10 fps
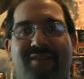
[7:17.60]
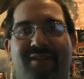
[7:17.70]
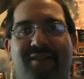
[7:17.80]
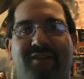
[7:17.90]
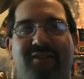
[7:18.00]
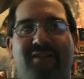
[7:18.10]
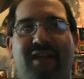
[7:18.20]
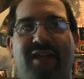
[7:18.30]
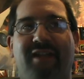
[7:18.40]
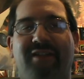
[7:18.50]
And
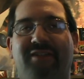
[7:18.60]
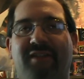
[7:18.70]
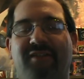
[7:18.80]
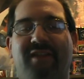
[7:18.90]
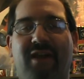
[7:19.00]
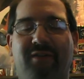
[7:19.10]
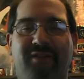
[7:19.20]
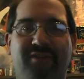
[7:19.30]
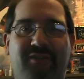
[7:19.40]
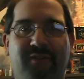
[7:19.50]
he sits down,
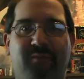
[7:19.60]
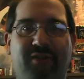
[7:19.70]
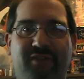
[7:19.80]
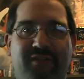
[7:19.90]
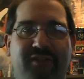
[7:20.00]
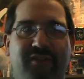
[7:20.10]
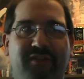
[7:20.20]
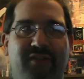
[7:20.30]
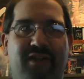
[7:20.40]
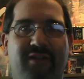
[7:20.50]
he's all depressed that
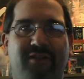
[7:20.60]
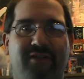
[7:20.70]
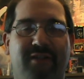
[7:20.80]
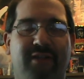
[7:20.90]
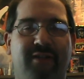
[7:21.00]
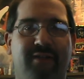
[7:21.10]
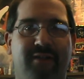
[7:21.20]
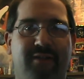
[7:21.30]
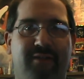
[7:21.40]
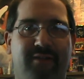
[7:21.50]
she's gone. He said,
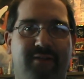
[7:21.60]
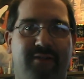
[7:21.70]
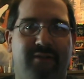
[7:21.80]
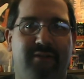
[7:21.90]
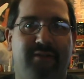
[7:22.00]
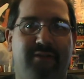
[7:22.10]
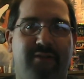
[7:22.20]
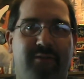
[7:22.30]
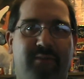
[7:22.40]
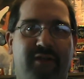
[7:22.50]

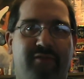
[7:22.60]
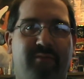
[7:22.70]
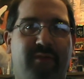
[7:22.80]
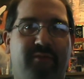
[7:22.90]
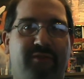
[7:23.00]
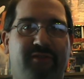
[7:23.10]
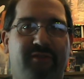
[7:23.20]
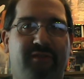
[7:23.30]
"You may have been prisoner